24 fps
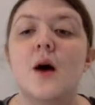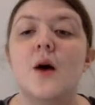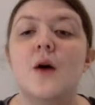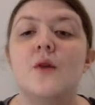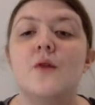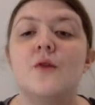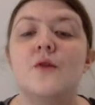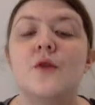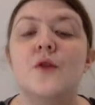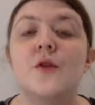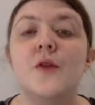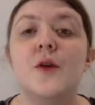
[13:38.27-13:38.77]

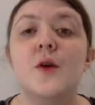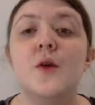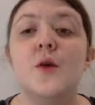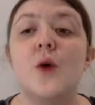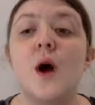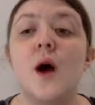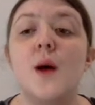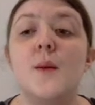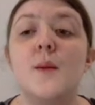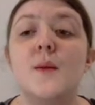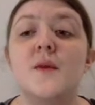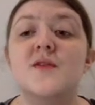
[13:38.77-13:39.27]
For the
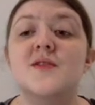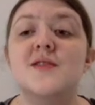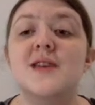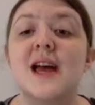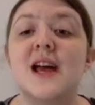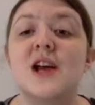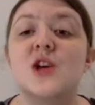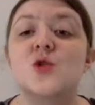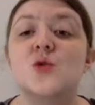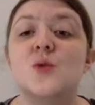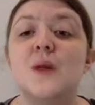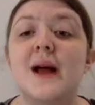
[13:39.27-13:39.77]
crime of
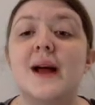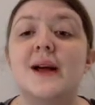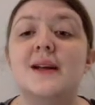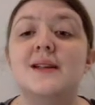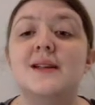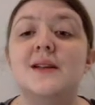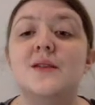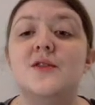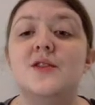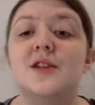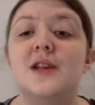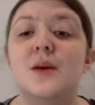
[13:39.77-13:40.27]
sexual
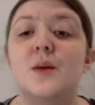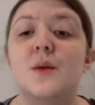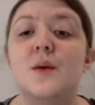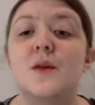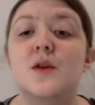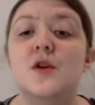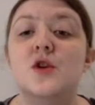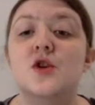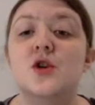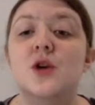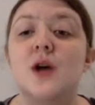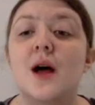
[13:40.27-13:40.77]
activity with a
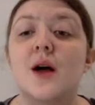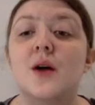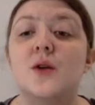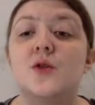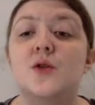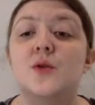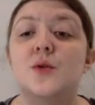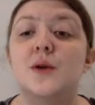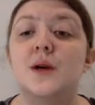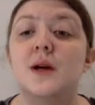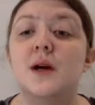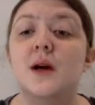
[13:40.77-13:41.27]
child to
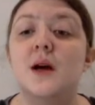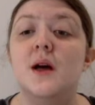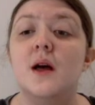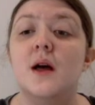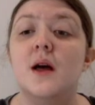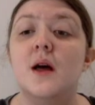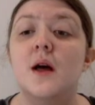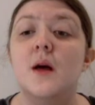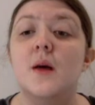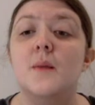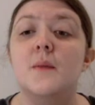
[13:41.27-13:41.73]
occur,